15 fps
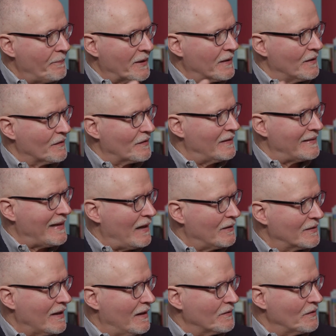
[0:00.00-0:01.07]
because the
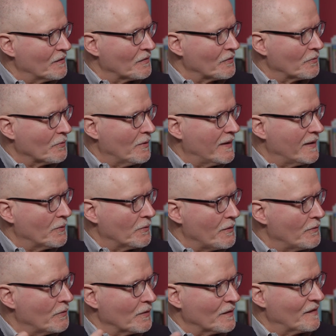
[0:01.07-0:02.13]
downtown isn't growing or
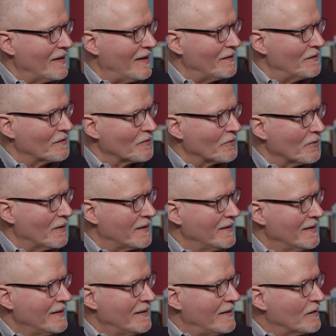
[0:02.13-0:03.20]
the north side isn't growing.
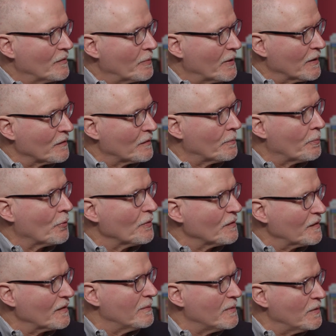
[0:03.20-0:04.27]
It's because the
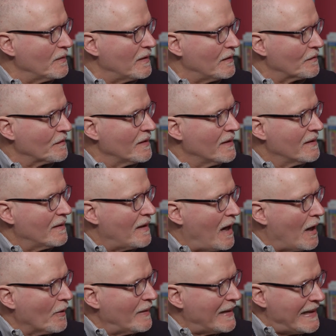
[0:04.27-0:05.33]
poorest communities
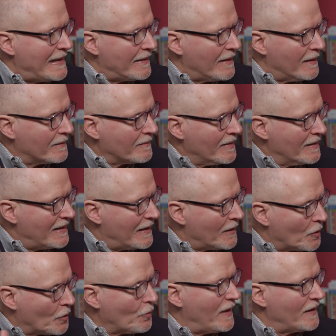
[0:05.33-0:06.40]
are in a
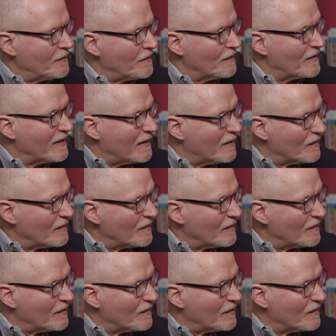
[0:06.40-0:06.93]
crisis, and in